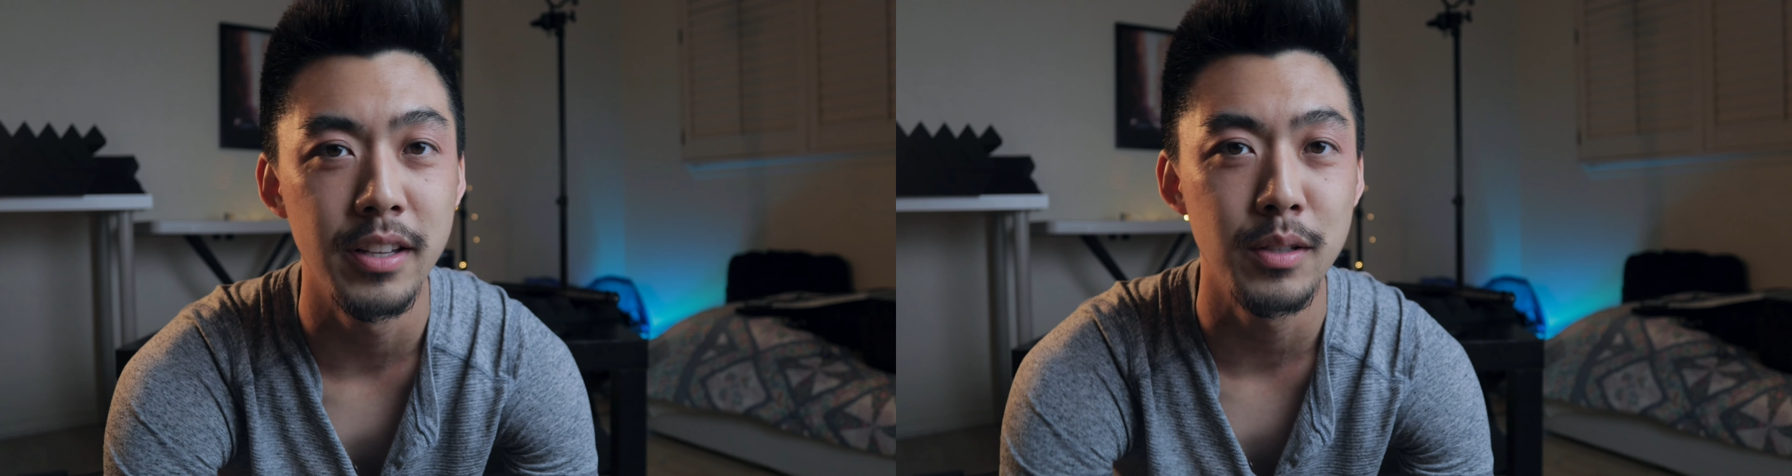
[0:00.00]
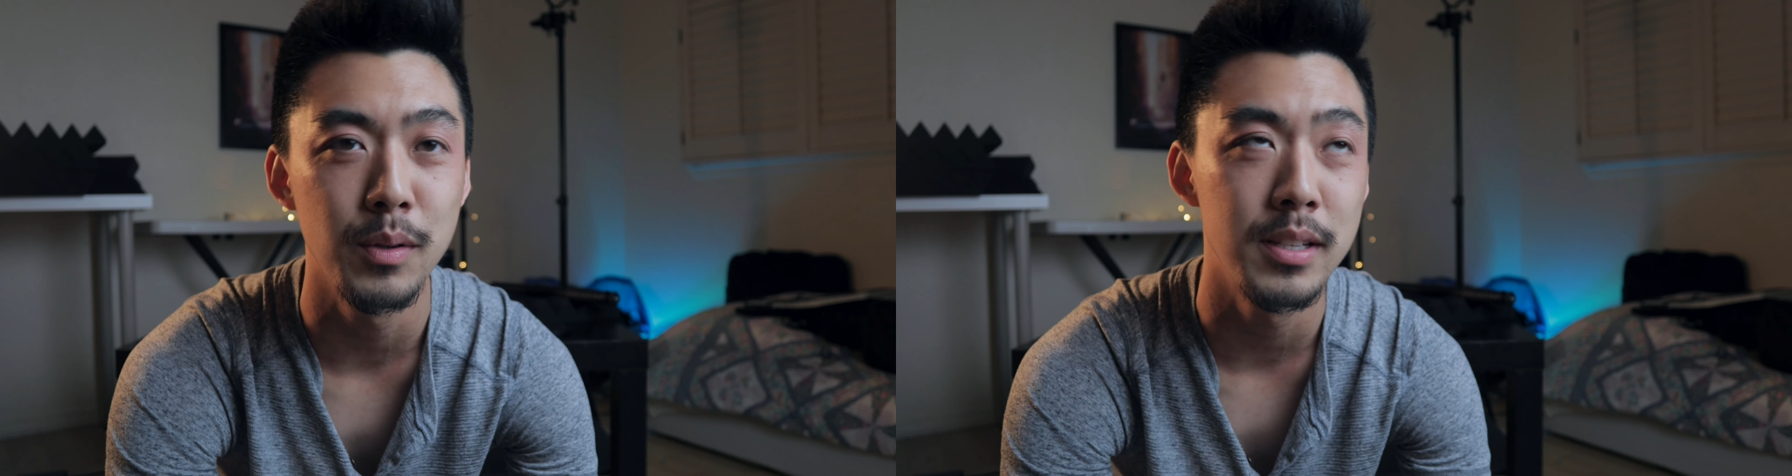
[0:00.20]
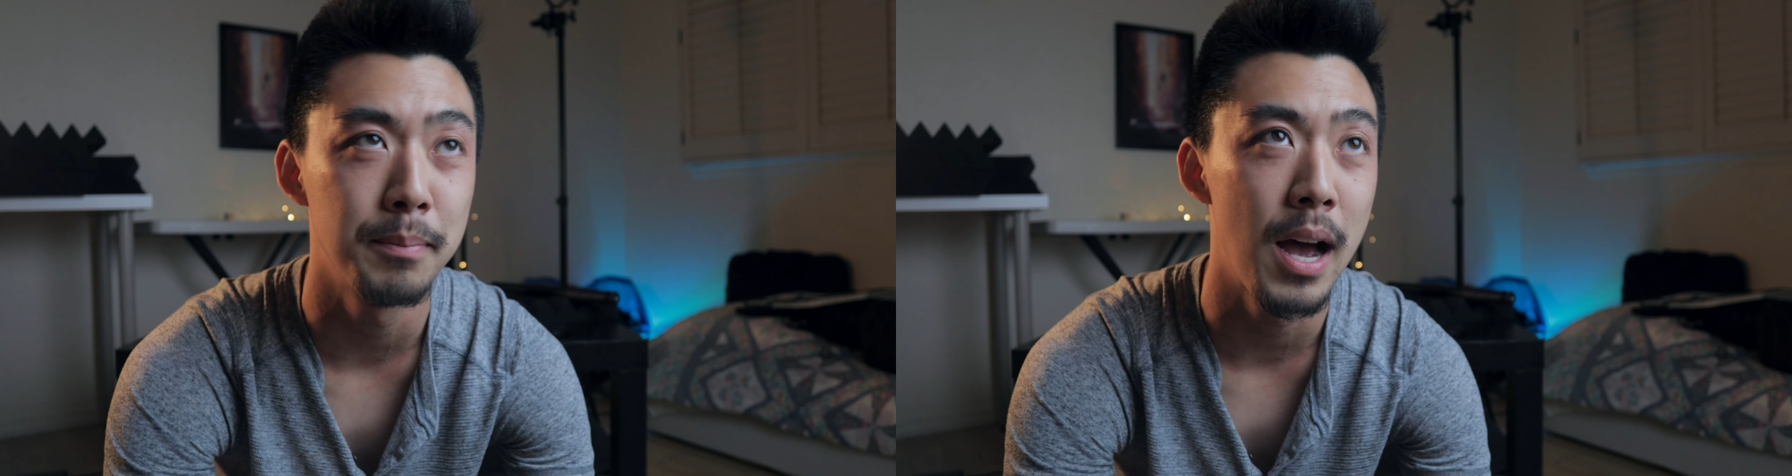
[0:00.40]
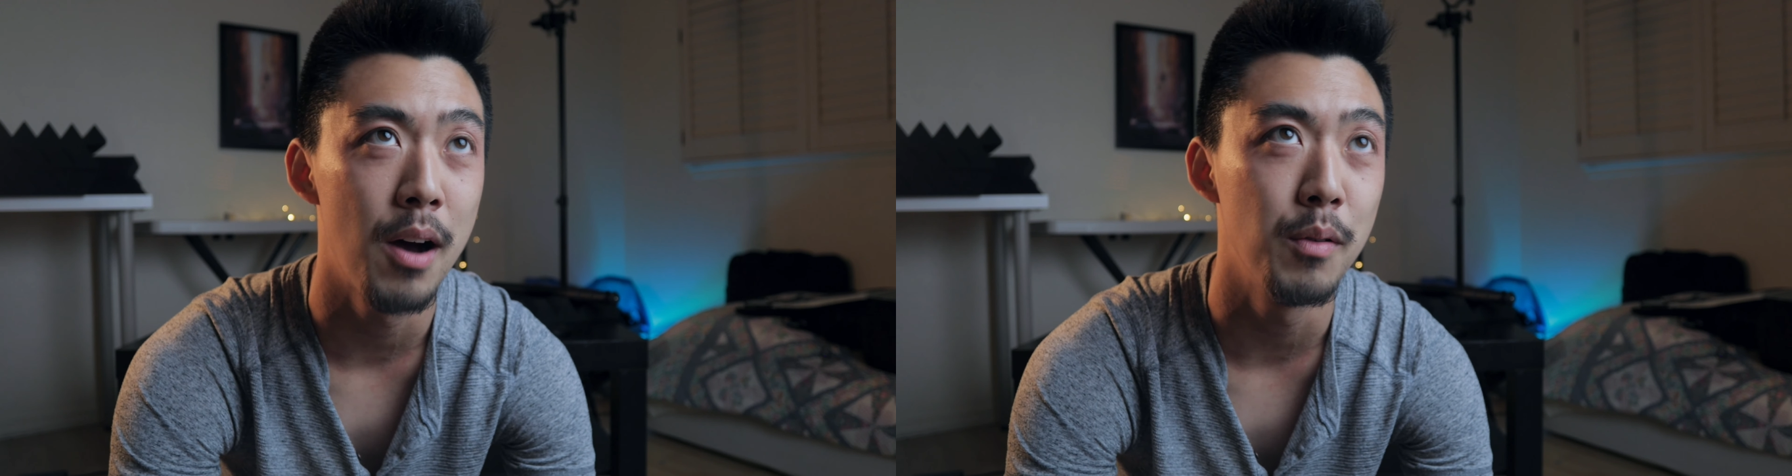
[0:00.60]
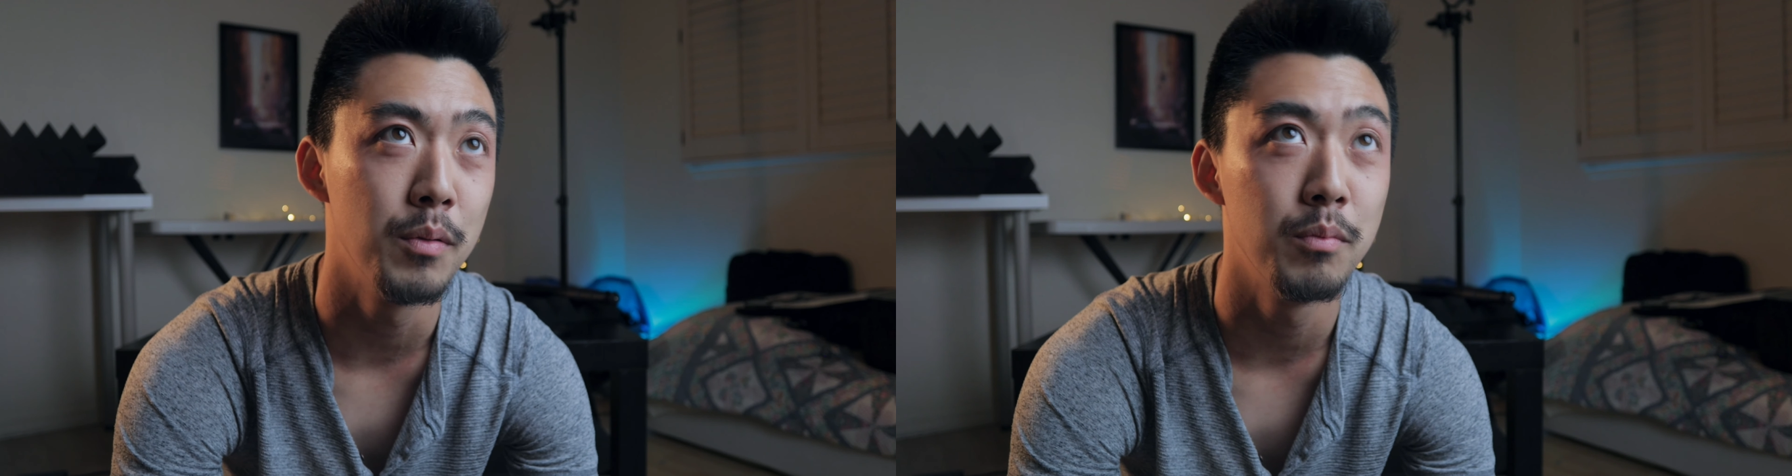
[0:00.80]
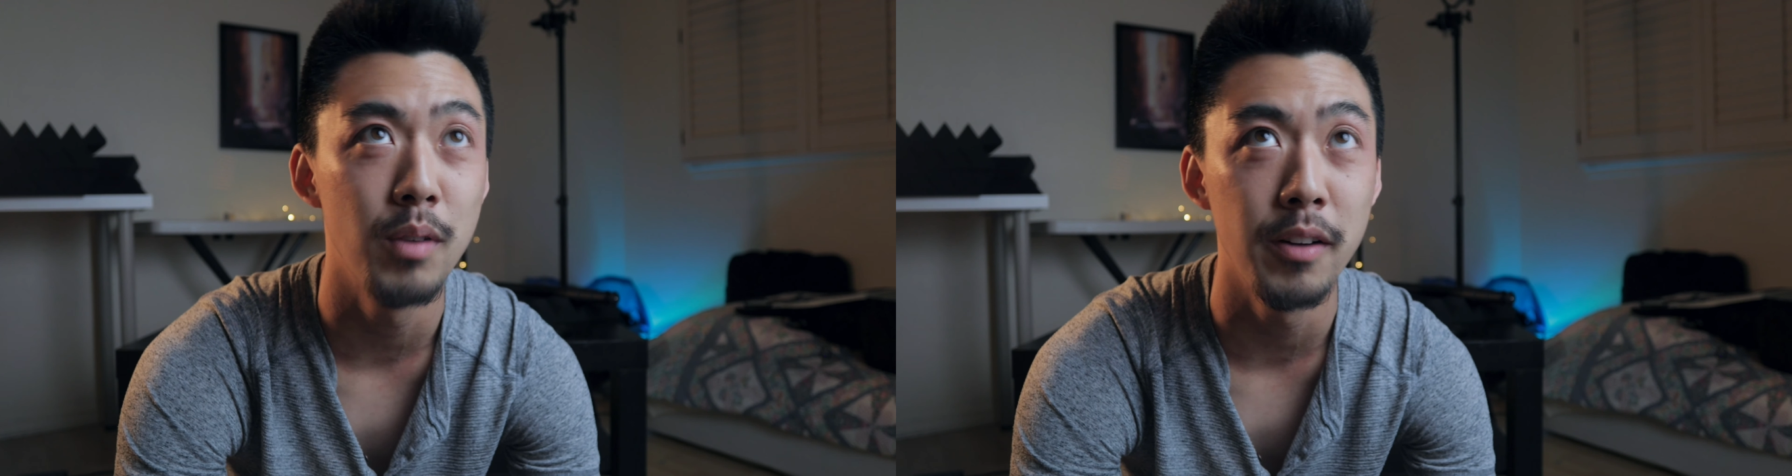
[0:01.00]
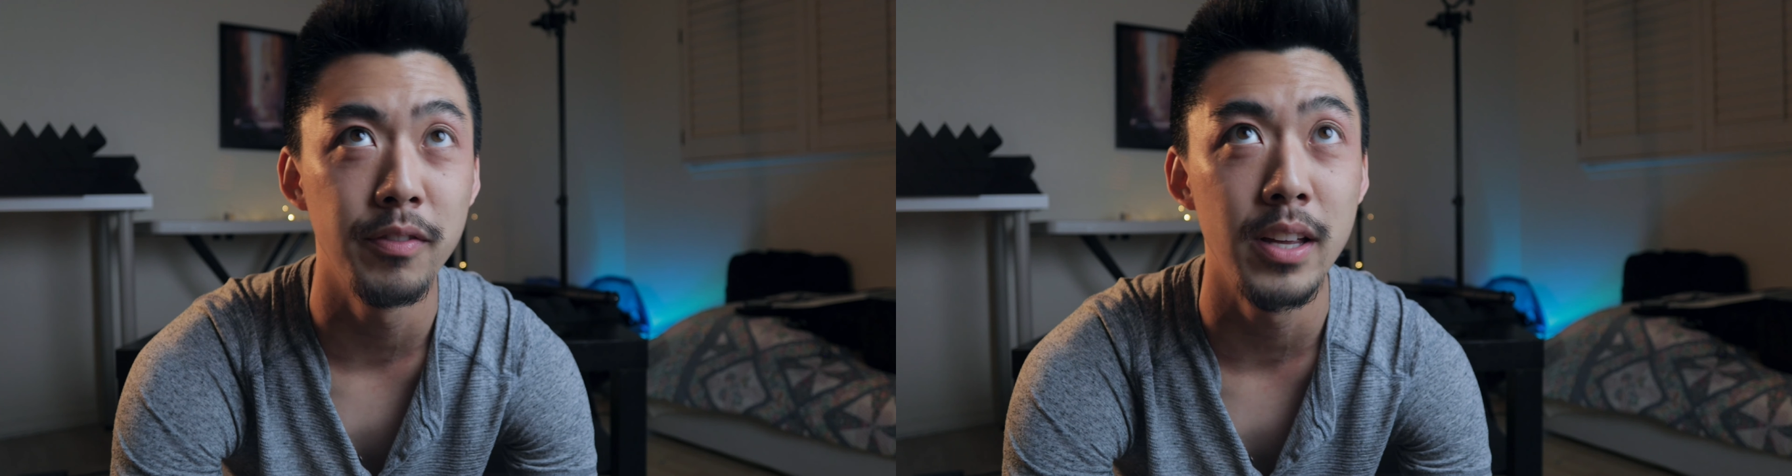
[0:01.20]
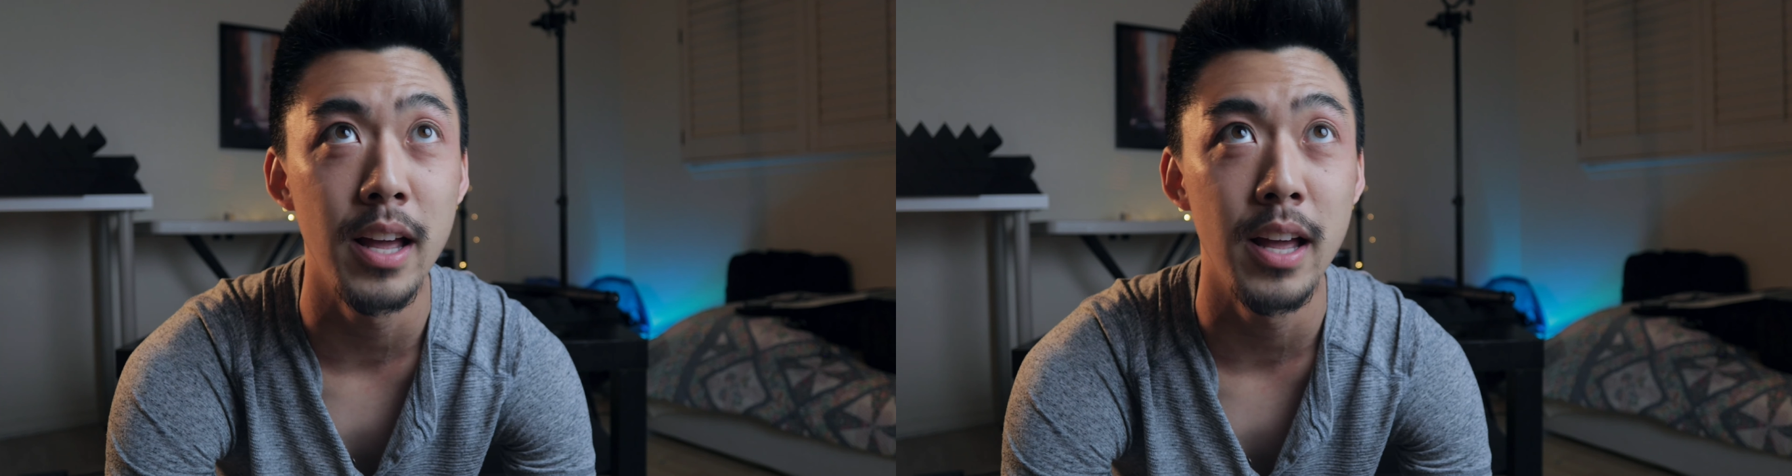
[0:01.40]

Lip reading: This was about roughly